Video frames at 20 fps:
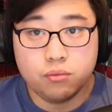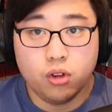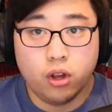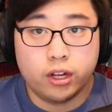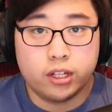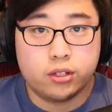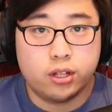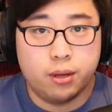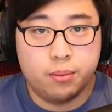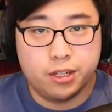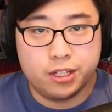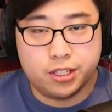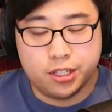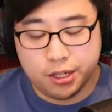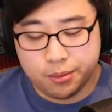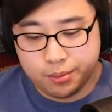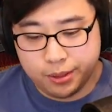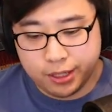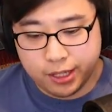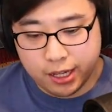Okay, so I messed
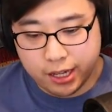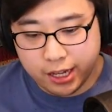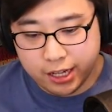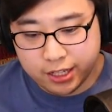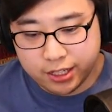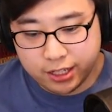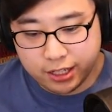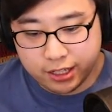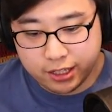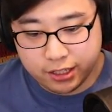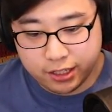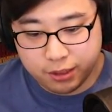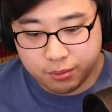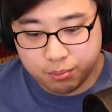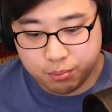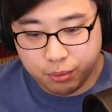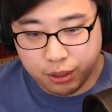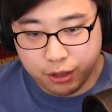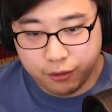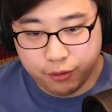up and I accidentally,
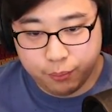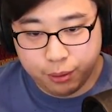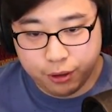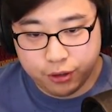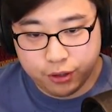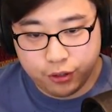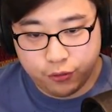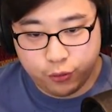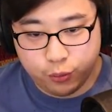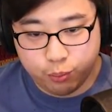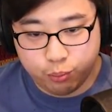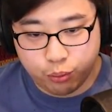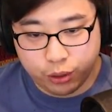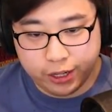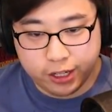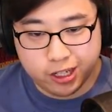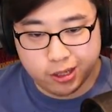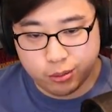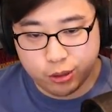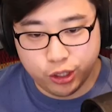apparently if you
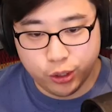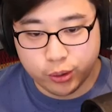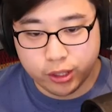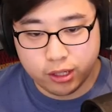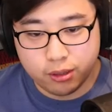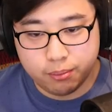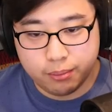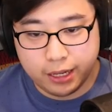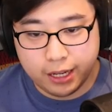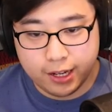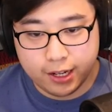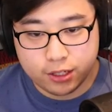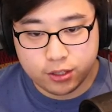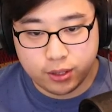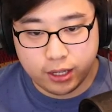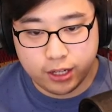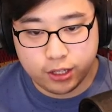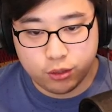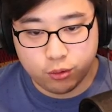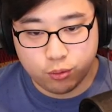break them, you don't get them back.
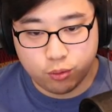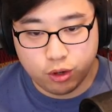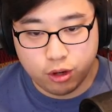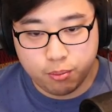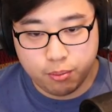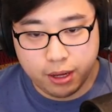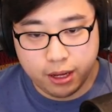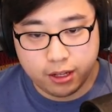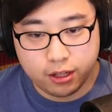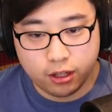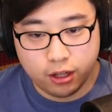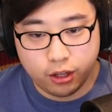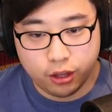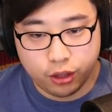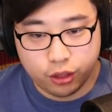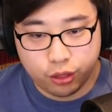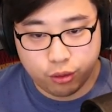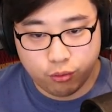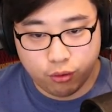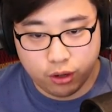So I had to remake
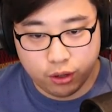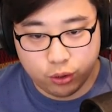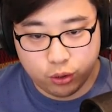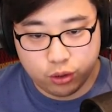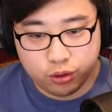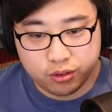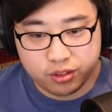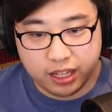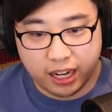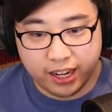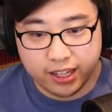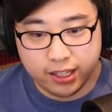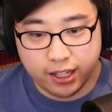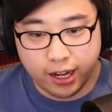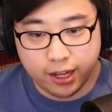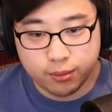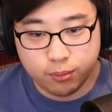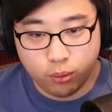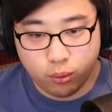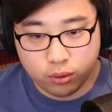a
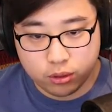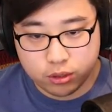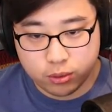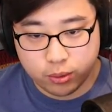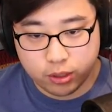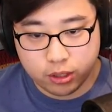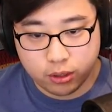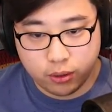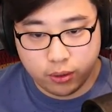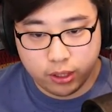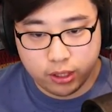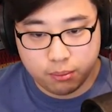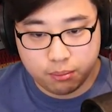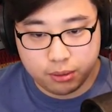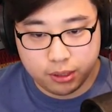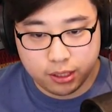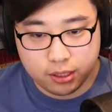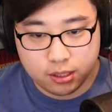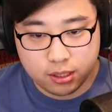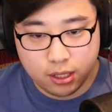9 more. So we're gonna go ahead and
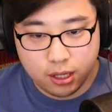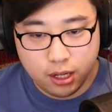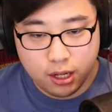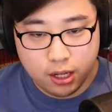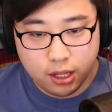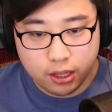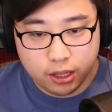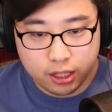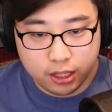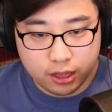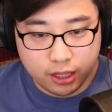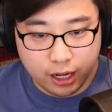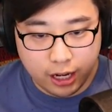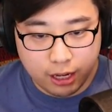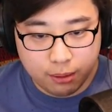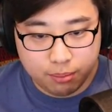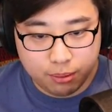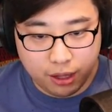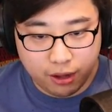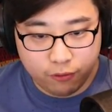place the
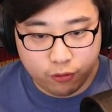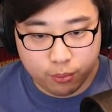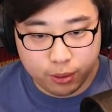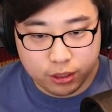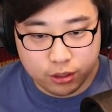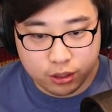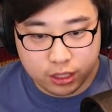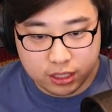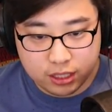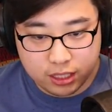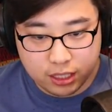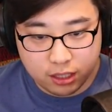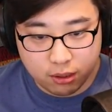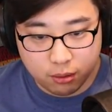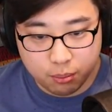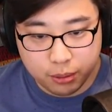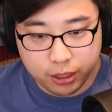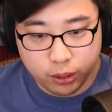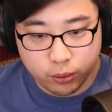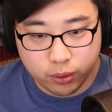9 platform, and you can see
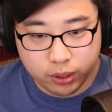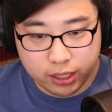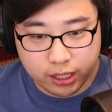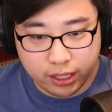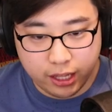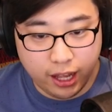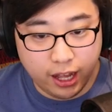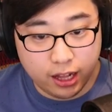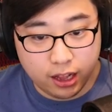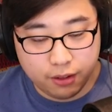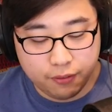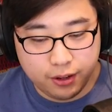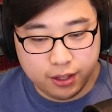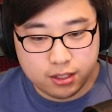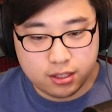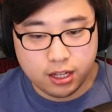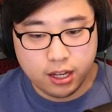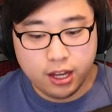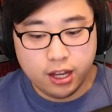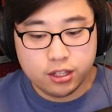the middle one kind of
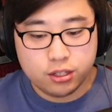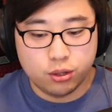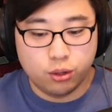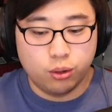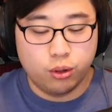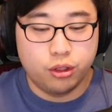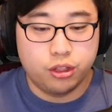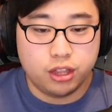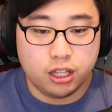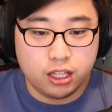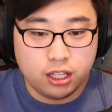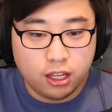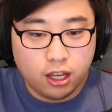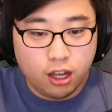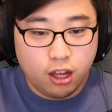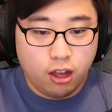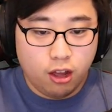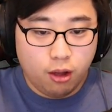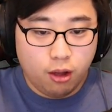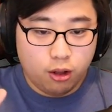elevates. So the
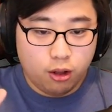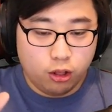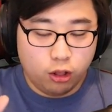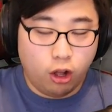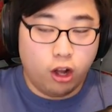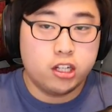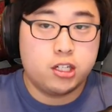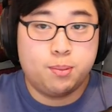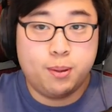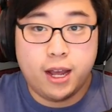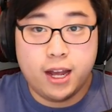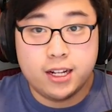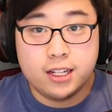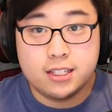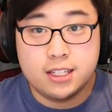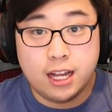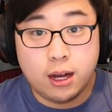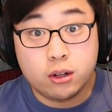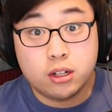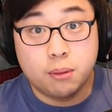launch pad
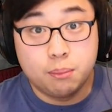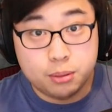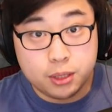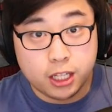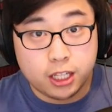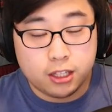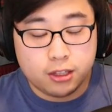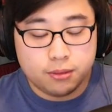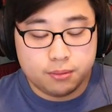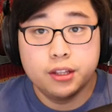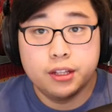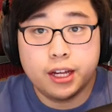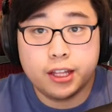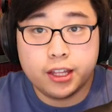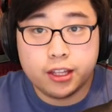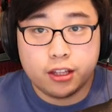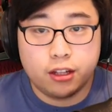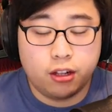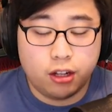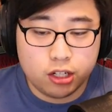is now complete. Now
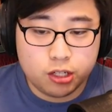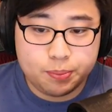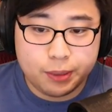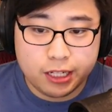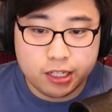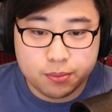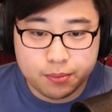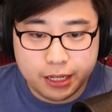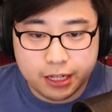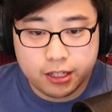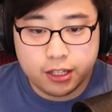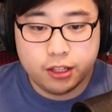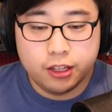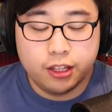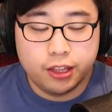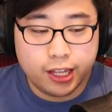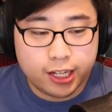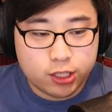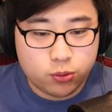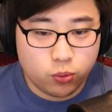that the launch pad is made,
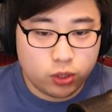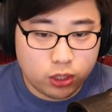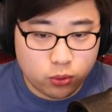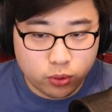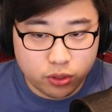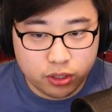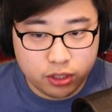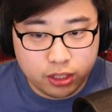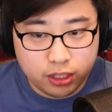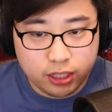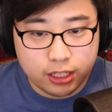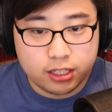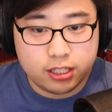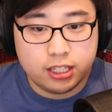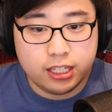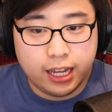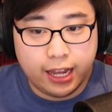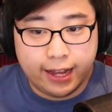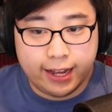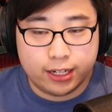the next thing we're gonna need is
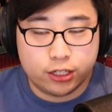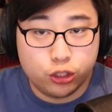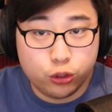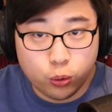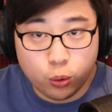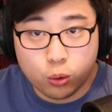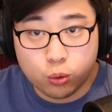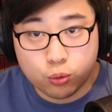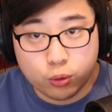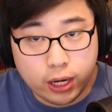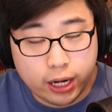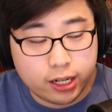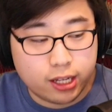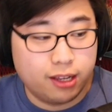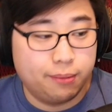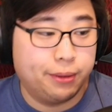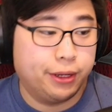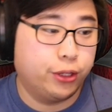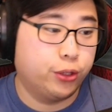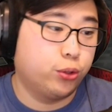the actual
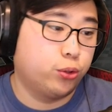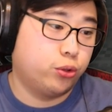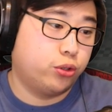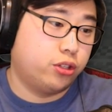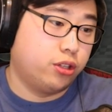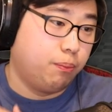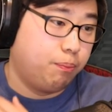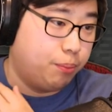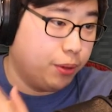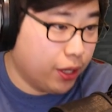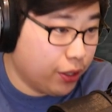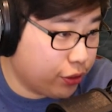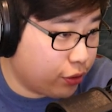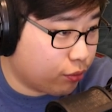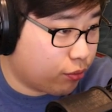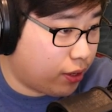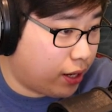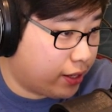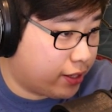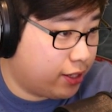rocket. But in order to build
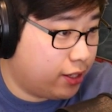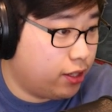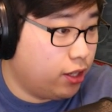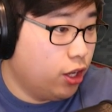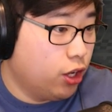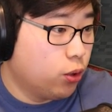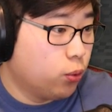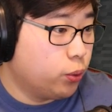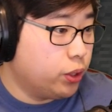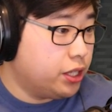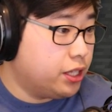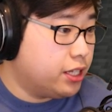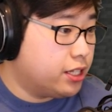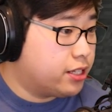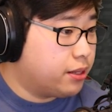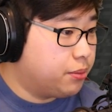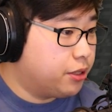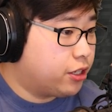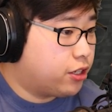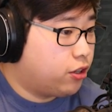the rocket, we need
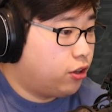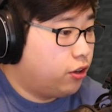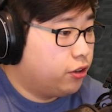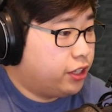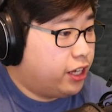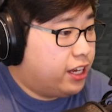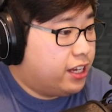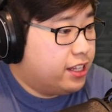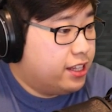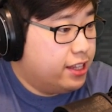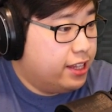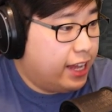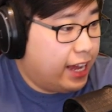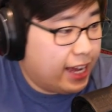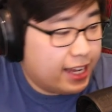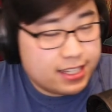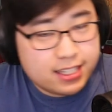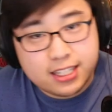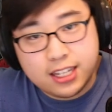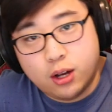something called a
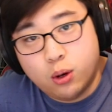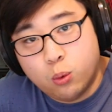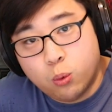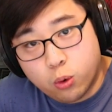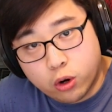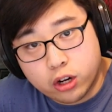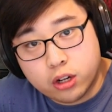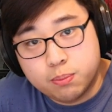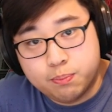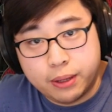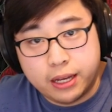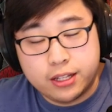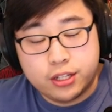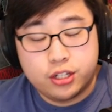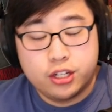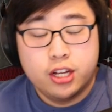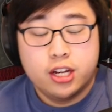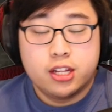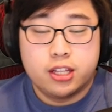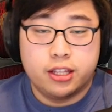NASA
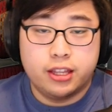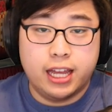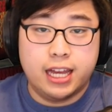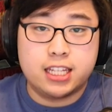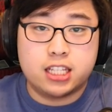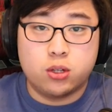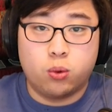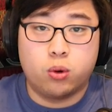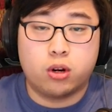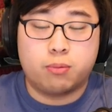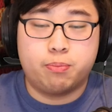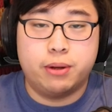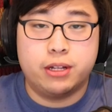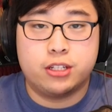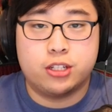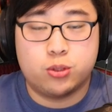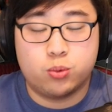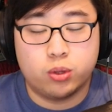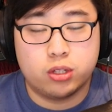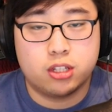workbench. The NASA
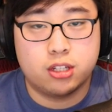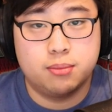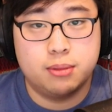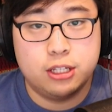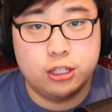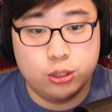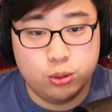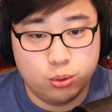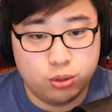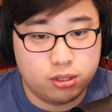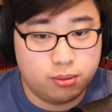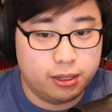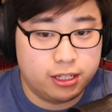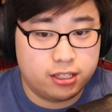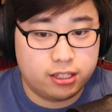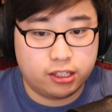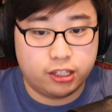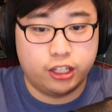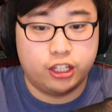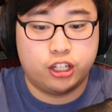workbench is what's gonna be used to
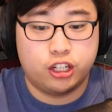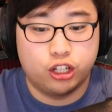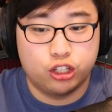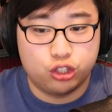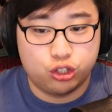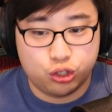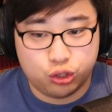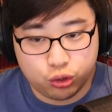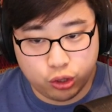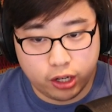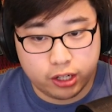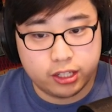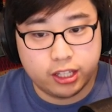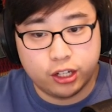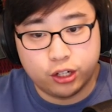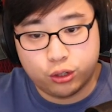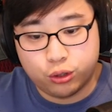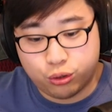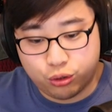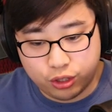basically construct
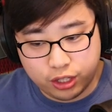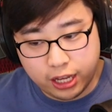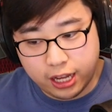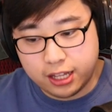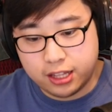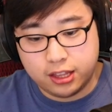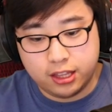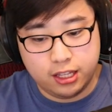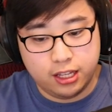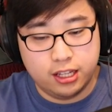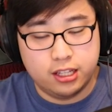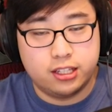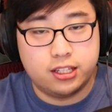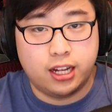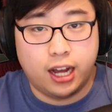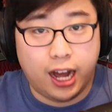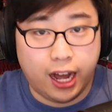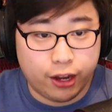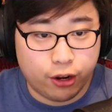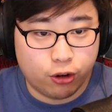and create the
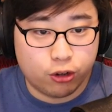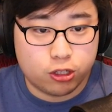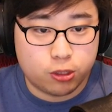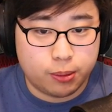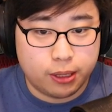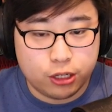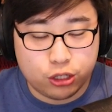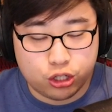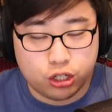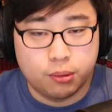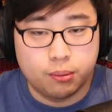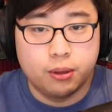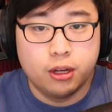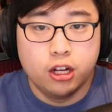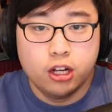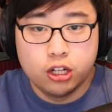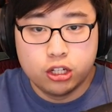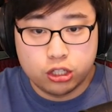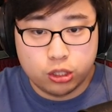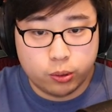entire spaceship.
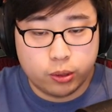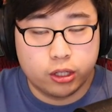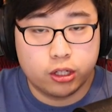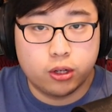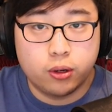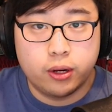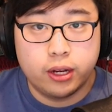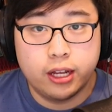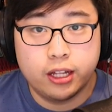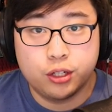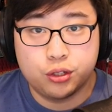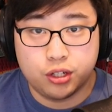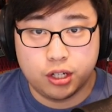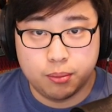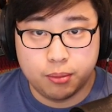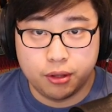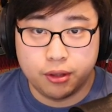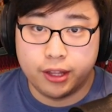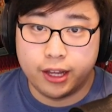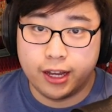So we're gonna go ahead and try
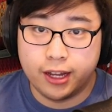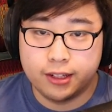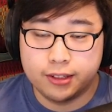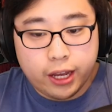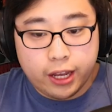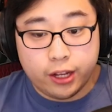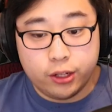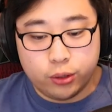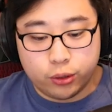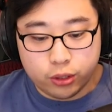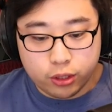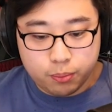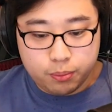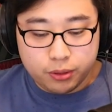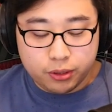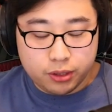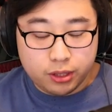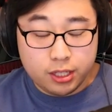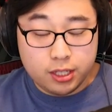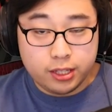to build that. Okay, in order to
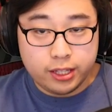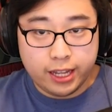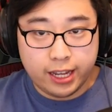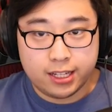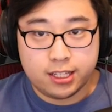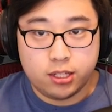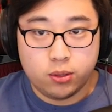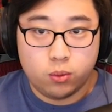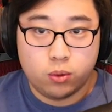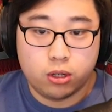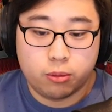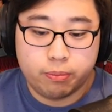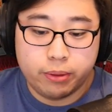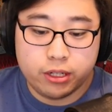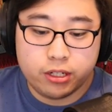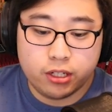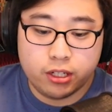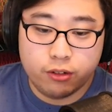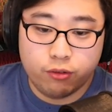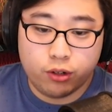build the NASA
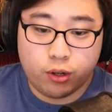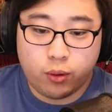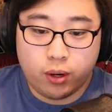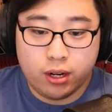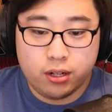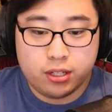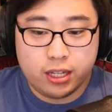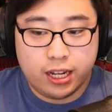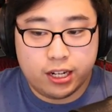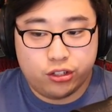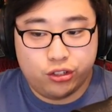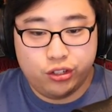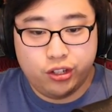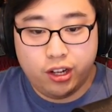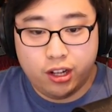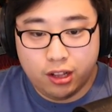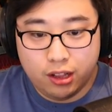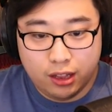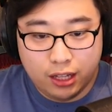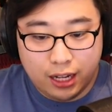workbench, it requires
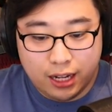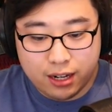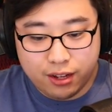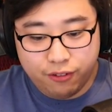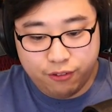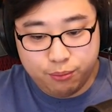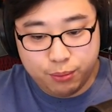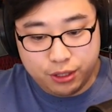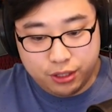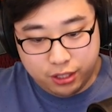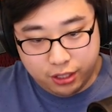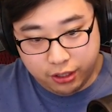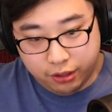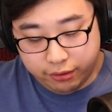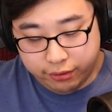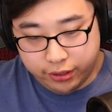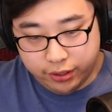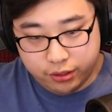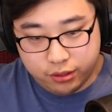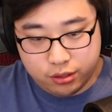actually a lot of
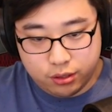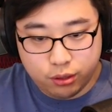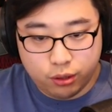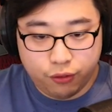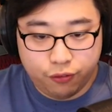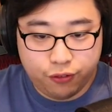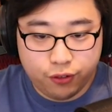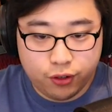materials. So the